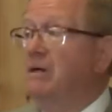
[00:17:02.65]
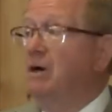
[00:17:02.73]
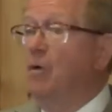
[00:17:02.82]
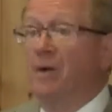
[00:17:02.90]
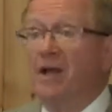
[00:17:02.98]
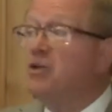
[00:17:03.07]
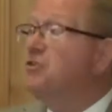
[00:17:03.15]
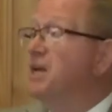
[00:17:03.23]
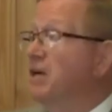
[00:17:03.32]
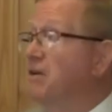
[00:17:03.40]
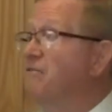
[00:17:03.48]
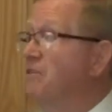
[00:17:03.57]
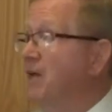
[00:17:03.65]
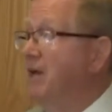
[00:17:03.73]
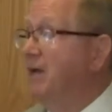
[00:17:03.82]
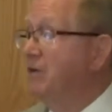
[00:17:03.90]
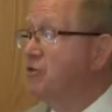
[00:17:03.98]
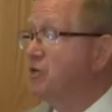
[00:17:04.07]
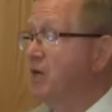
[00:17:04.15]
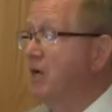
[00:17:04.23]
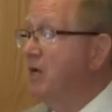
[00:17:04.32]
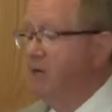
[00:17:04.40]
on His end of things